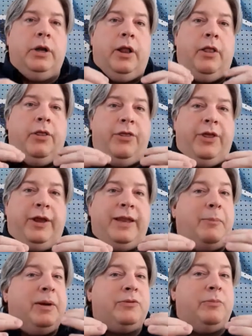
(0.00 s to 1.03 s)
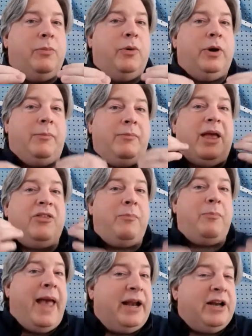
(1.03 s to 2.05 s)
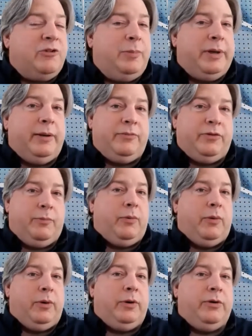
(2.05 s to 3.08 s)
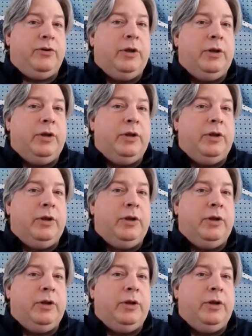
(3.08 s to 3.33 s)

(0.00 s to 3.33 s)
then that becomes important, and mathematics becomes important.